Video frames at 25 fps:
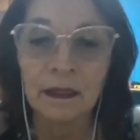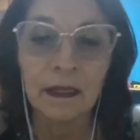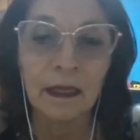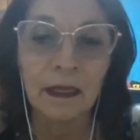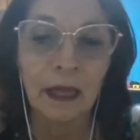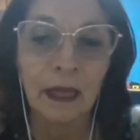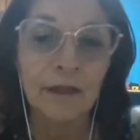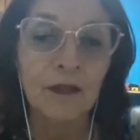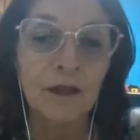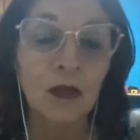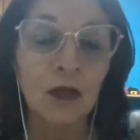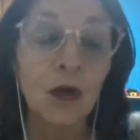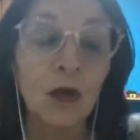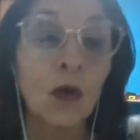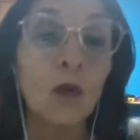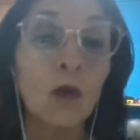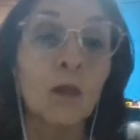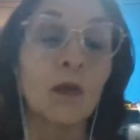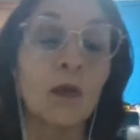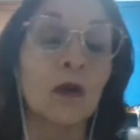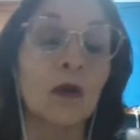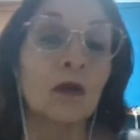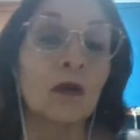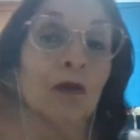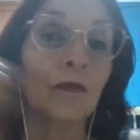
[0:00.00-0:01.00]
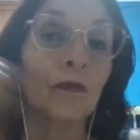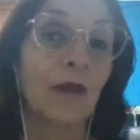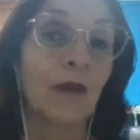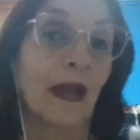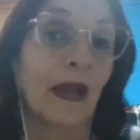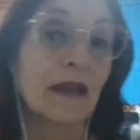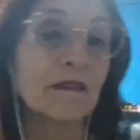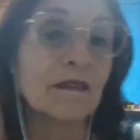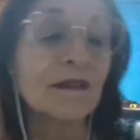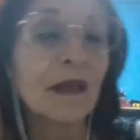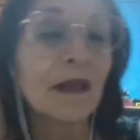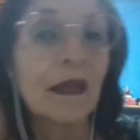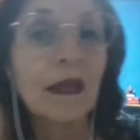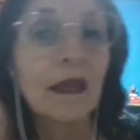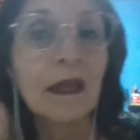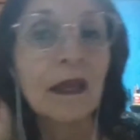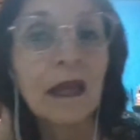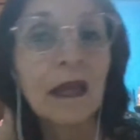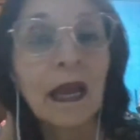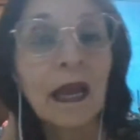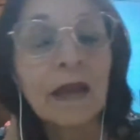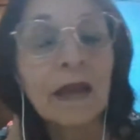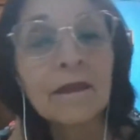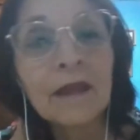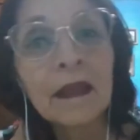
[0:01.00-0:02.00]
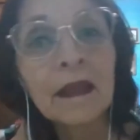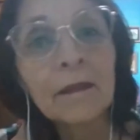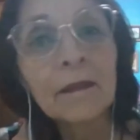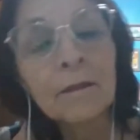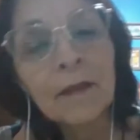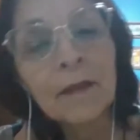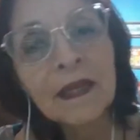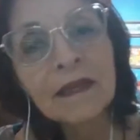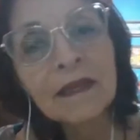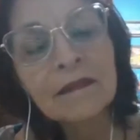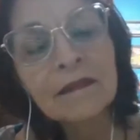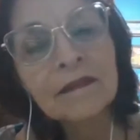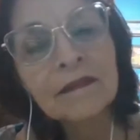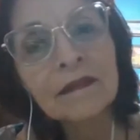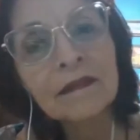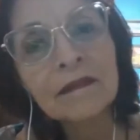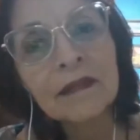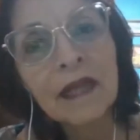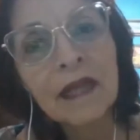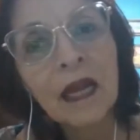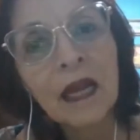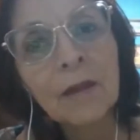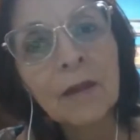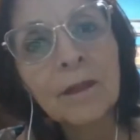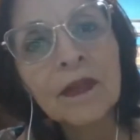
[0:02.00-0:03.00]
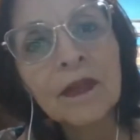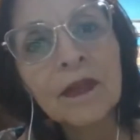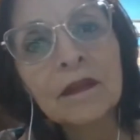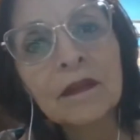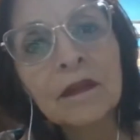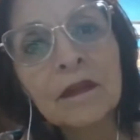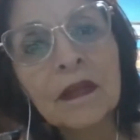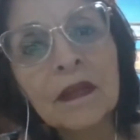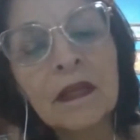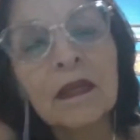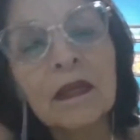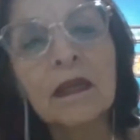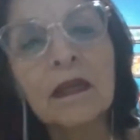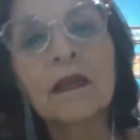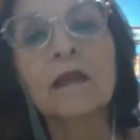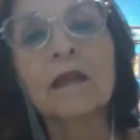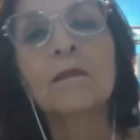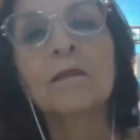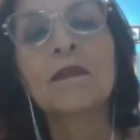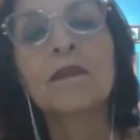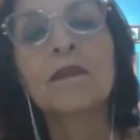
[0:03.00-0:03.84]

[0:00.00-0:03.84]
at home, all of us, and many things happen in